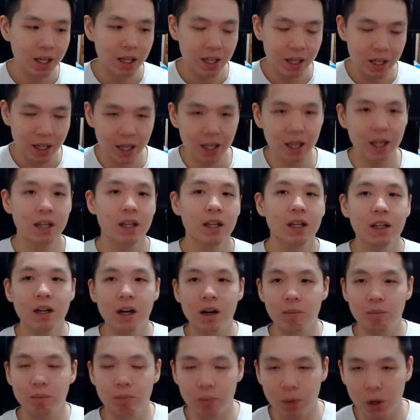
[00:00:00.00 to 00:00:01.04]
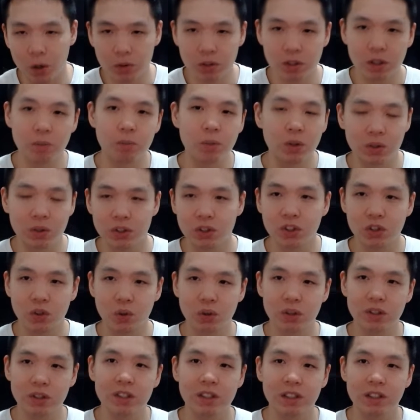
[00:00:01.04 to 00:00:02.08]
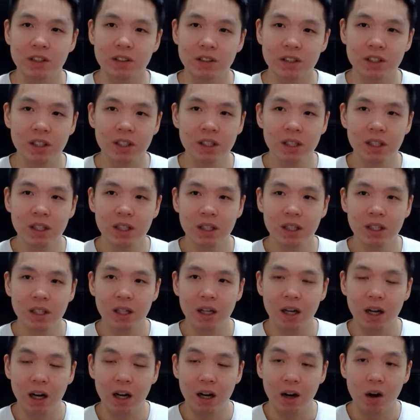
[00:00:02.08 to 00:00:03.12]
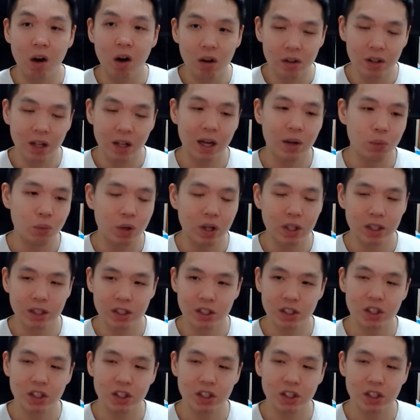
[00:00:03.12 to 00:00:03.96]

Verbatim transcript: hitting up multiple sources uh, all at once.